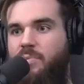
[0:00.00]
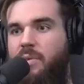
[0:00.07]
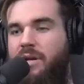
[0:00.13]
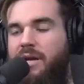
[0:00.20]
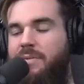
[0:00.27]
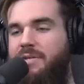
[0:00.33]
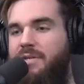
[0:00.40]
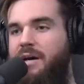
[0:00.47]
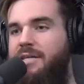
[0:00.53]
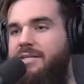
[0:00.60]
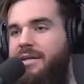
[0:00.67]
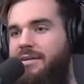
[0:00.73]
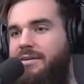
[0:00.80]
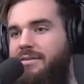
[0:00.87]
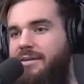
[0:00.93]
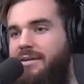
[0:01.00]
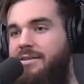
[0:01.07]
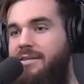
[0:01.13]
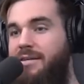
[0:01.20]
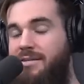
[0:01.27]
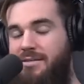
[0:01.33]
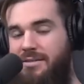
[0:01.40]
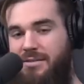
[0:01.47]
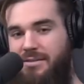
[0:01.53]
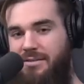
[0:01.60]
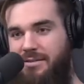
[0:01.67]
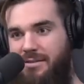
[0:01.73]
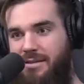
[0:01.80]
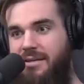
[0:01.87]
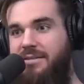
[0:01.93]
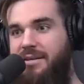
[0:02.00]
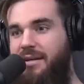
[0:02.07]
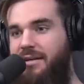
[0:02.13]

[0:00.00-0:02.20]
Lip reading: My name is Isaac, and this is